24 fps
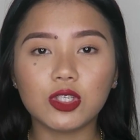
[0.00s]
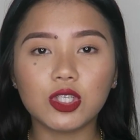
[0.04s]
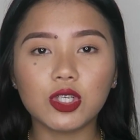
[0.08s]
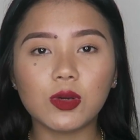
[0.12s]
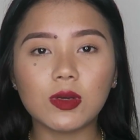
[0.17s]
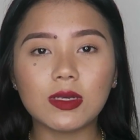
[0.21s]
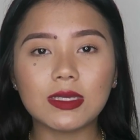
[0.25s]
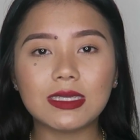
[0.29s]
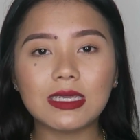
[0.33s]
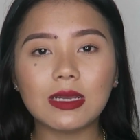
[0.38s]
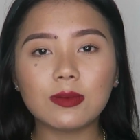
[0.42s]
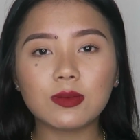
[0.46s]

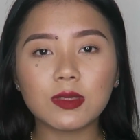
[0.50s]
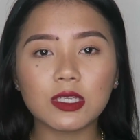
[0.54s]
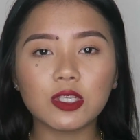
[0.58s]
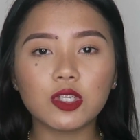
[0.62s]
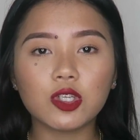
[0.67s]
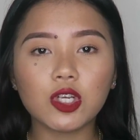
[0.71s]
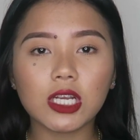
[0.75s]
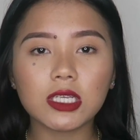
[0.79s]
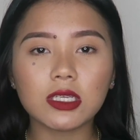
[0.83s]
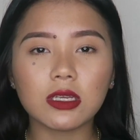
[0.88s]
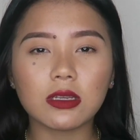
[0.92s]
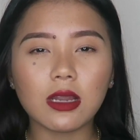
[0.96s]
show us tips
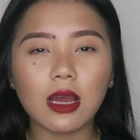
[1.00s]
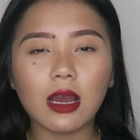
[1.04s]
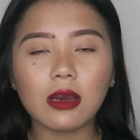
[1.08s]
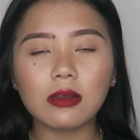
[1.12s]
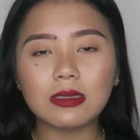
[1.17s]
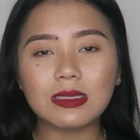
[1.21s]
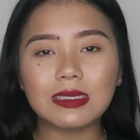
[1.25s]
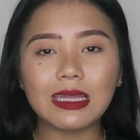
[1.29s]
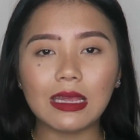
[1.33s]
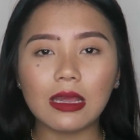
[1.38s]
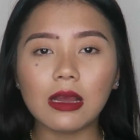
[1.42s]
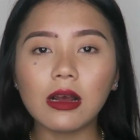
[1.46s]
and tricks on how
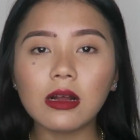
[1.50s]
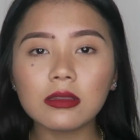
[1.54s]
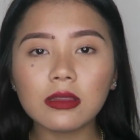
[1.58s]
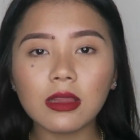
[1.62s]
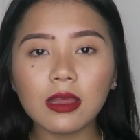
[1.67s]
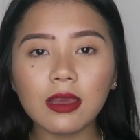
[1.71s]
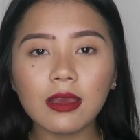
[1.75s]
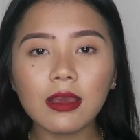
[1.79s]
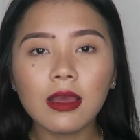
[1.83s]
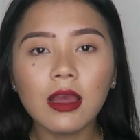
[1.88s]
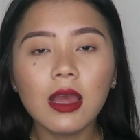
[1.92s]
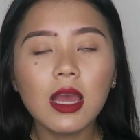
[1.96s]
to stay
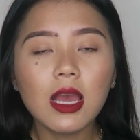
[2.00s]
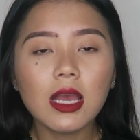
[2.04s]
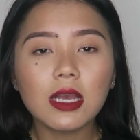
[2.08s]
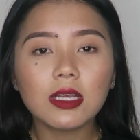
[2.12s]
healthy.